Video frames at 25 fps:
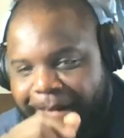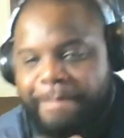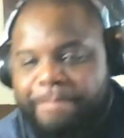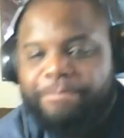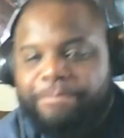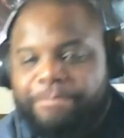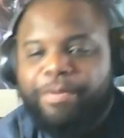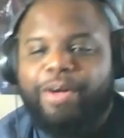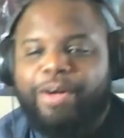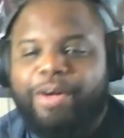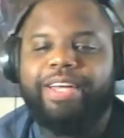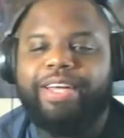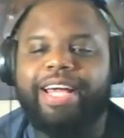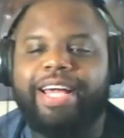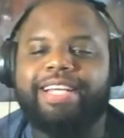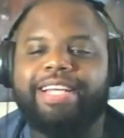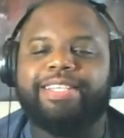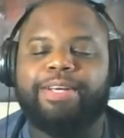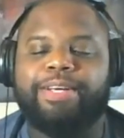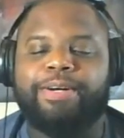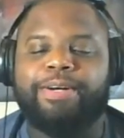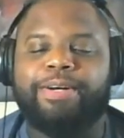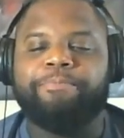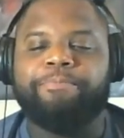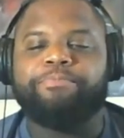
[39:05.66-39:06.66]
Yeah. Okay,
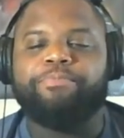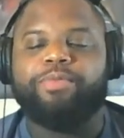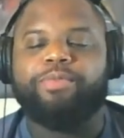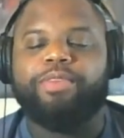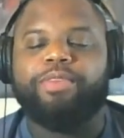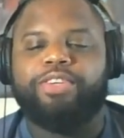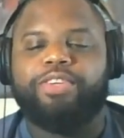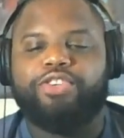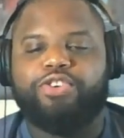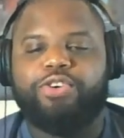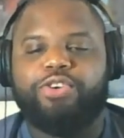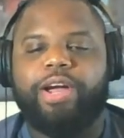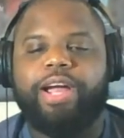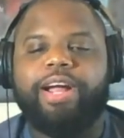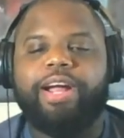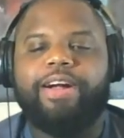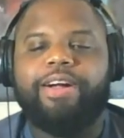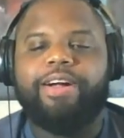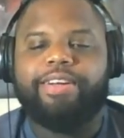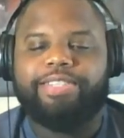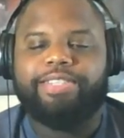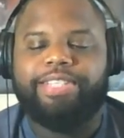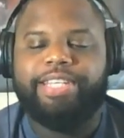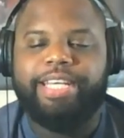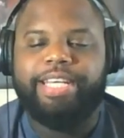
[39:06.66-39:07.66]
so
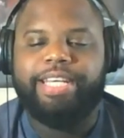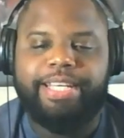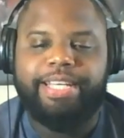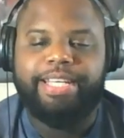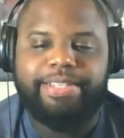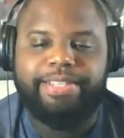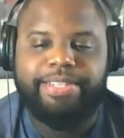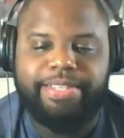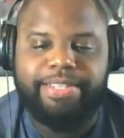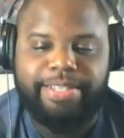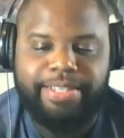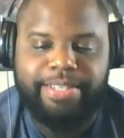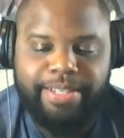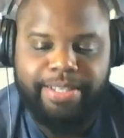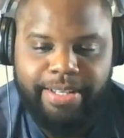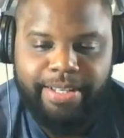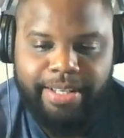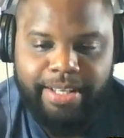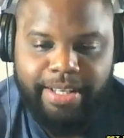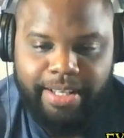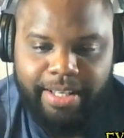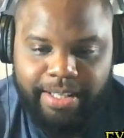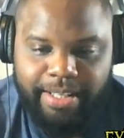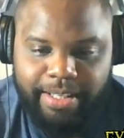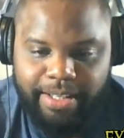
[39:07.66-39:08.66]
Treyarch tease
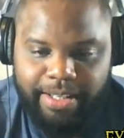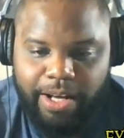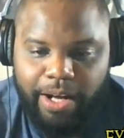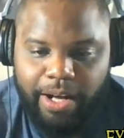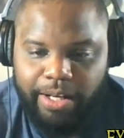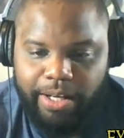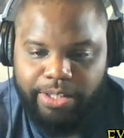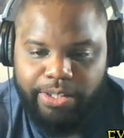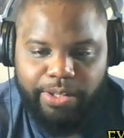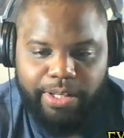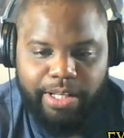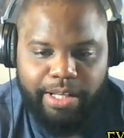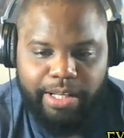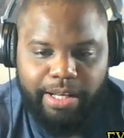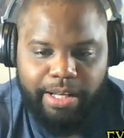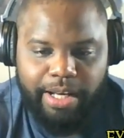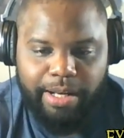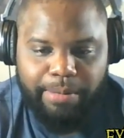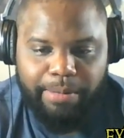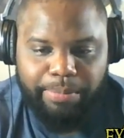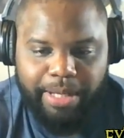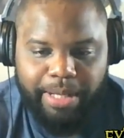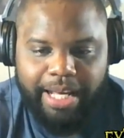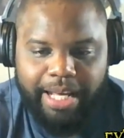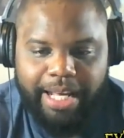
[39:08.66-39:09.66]
Call of Duty
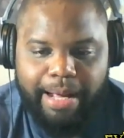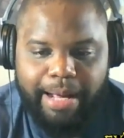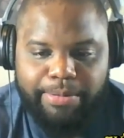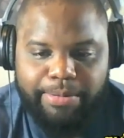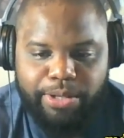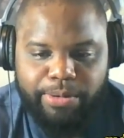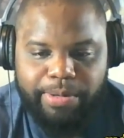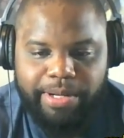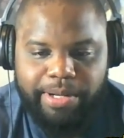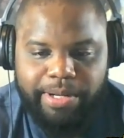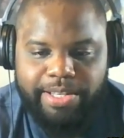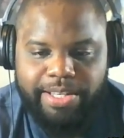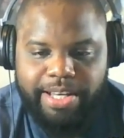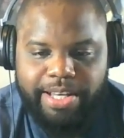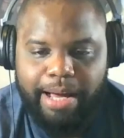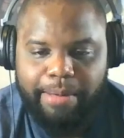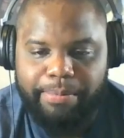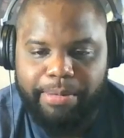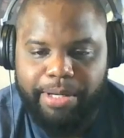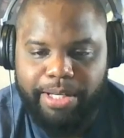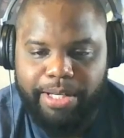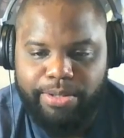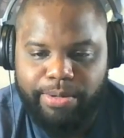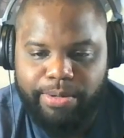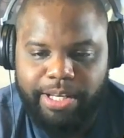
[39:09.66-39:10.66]
uh, Black Ops three
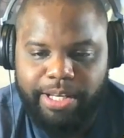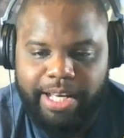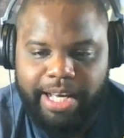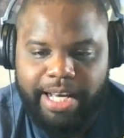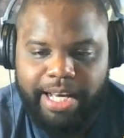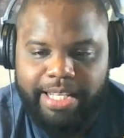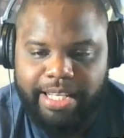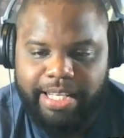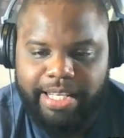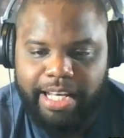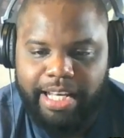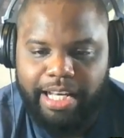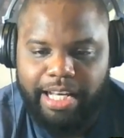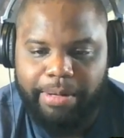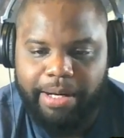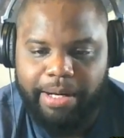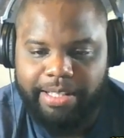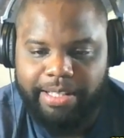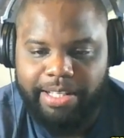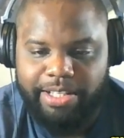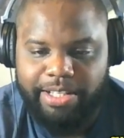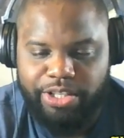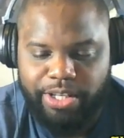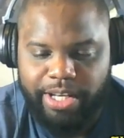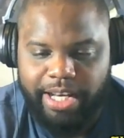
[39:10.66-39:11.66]
Zombies. What do you guys think
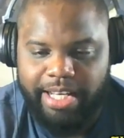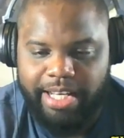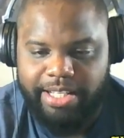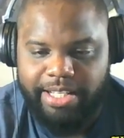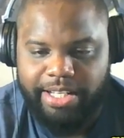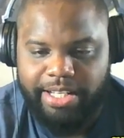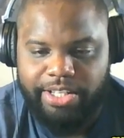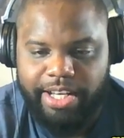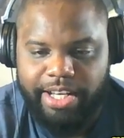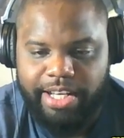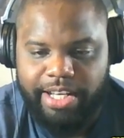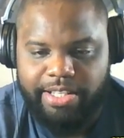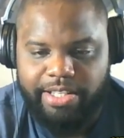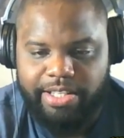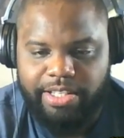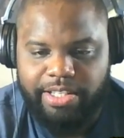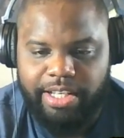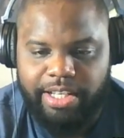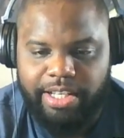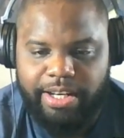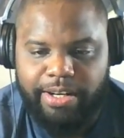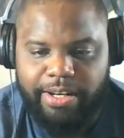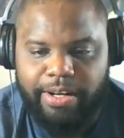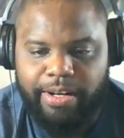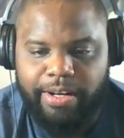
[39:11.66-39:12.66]
about this? You guys get a chance to
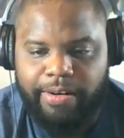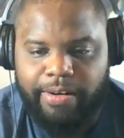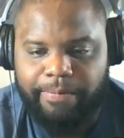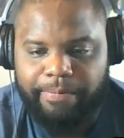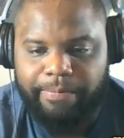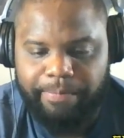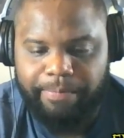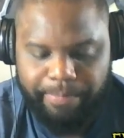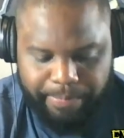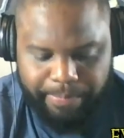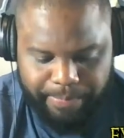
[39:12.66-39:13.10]
see it at all?